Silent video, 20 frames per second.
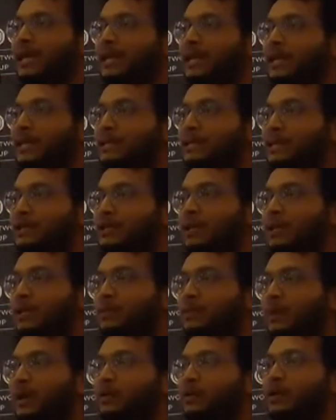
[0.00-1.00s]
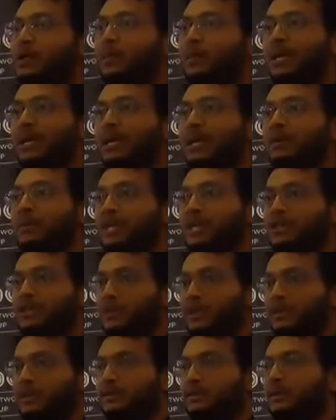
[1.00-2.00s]
is actually in the background making
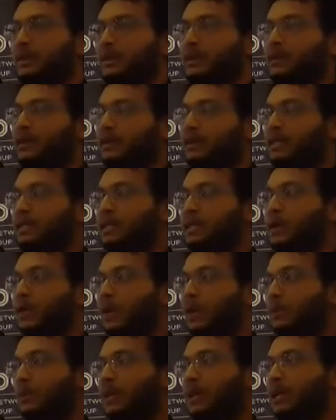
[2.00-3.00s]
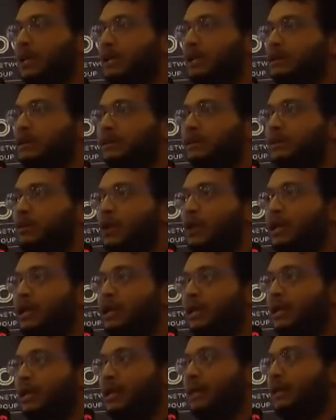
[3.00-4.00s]
measurements. This is how Epinic is
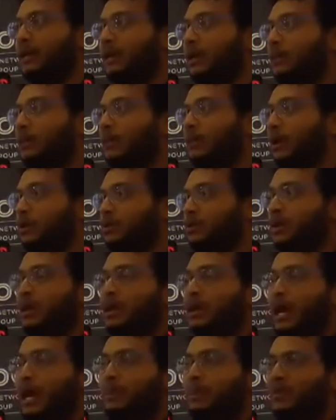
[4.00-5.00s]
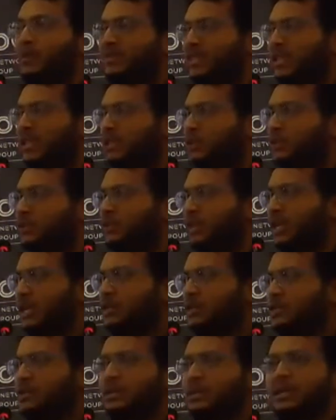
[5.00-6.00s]
collecting data about IPv6
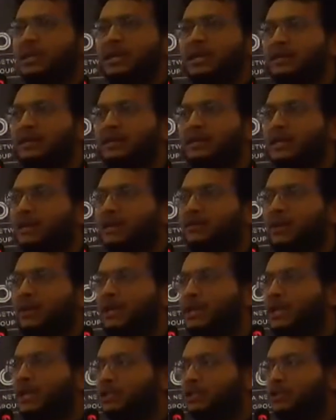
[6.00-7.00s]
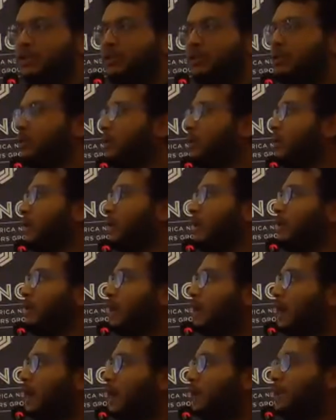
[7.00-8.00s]
usage, DNSSEC validation
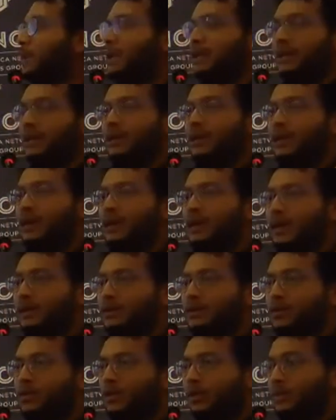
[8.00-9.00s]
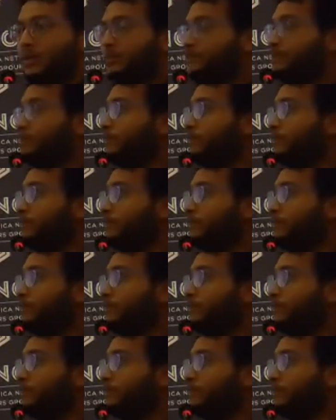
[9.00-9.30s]
happening, and so on.